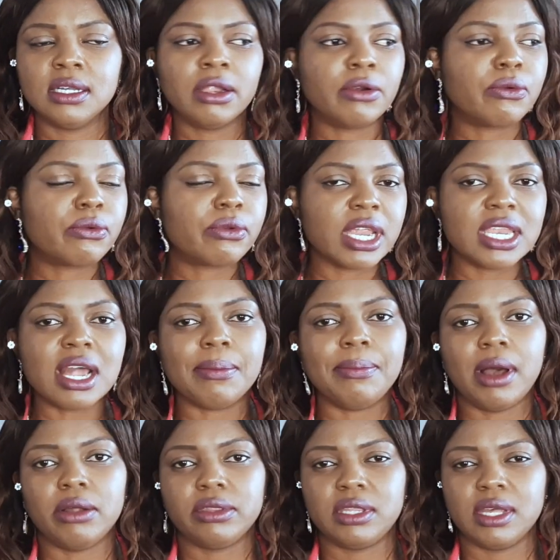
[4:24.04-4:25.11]
Read
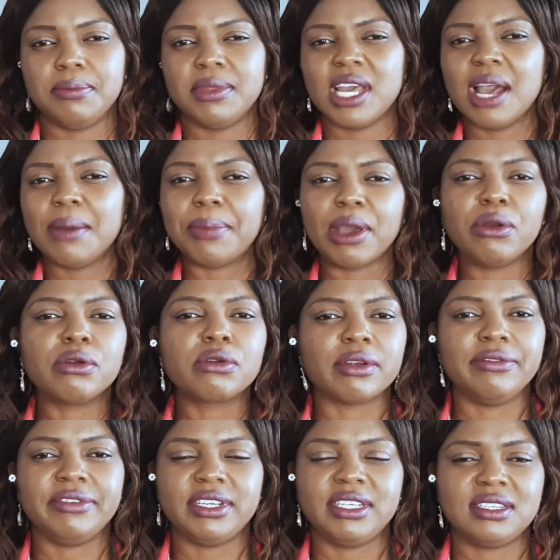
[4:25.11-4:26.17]
about them, their
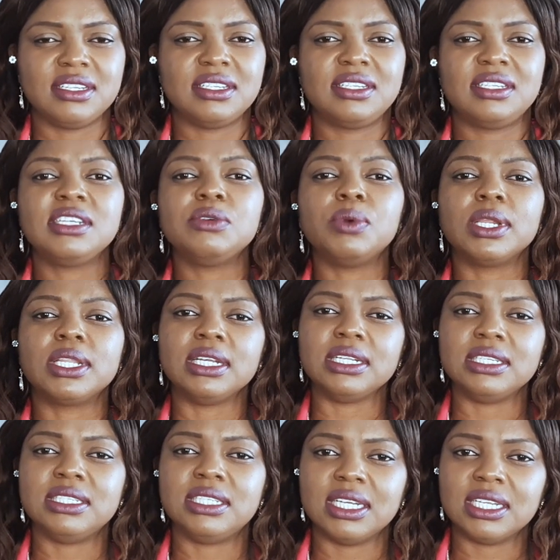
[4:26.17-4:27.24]
biographies, and see what they
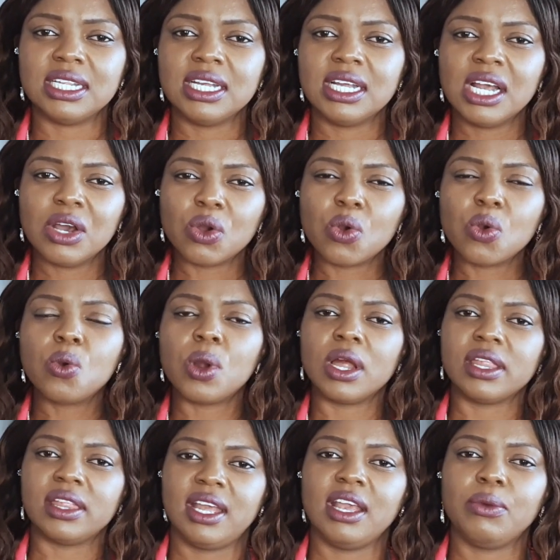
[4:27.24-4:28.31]
did. Who
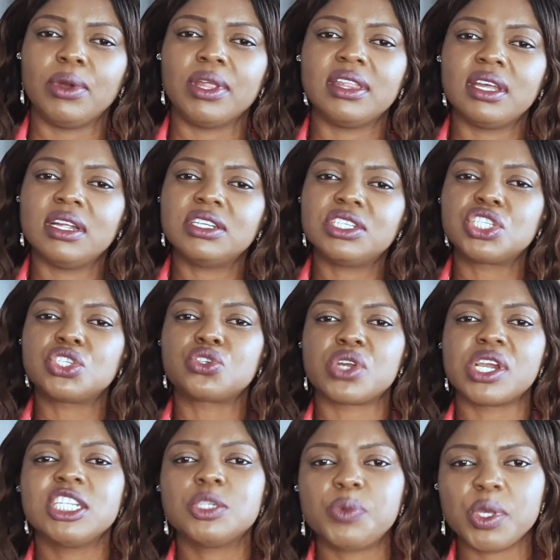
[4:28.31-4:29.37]
are they? Were they
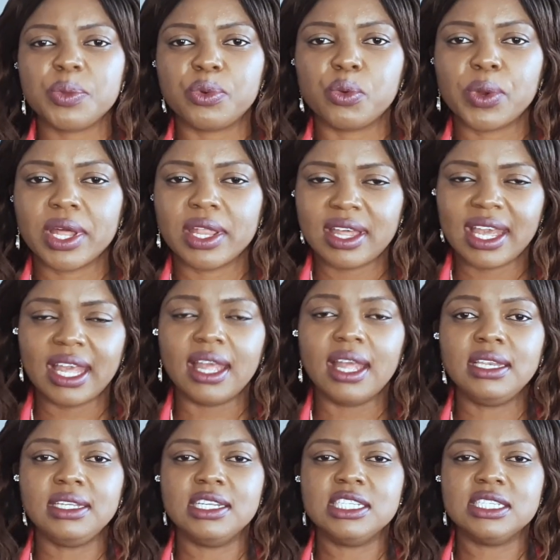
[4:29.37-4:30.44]
strange people? Were they
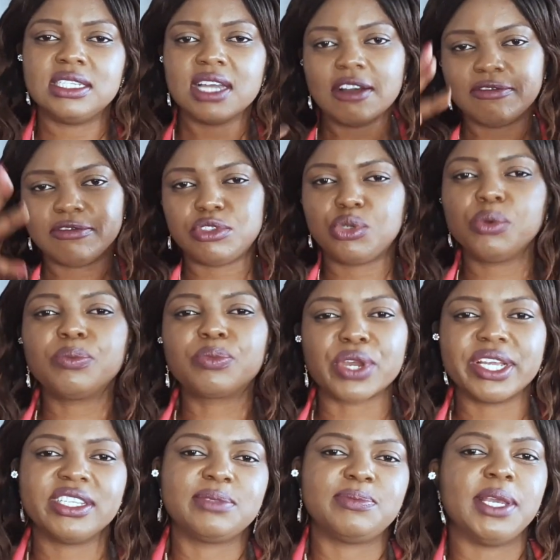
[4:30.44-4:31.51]
aliens? Did you have two
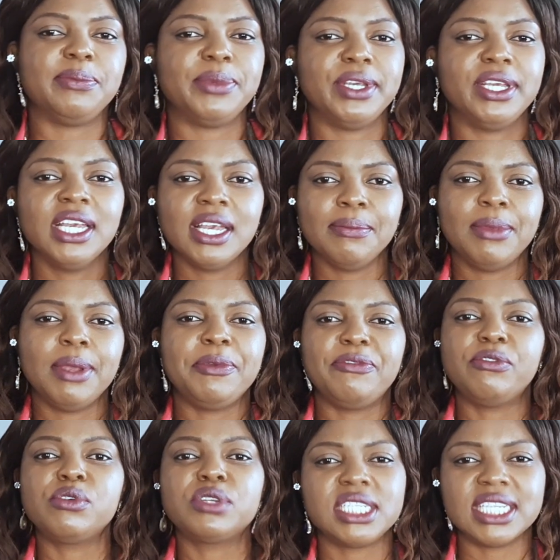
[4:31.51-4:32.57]
brains, maybe
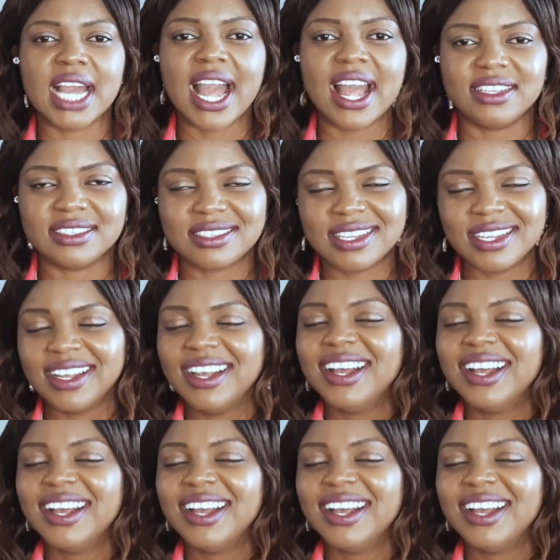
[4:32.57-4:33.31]
14 hands?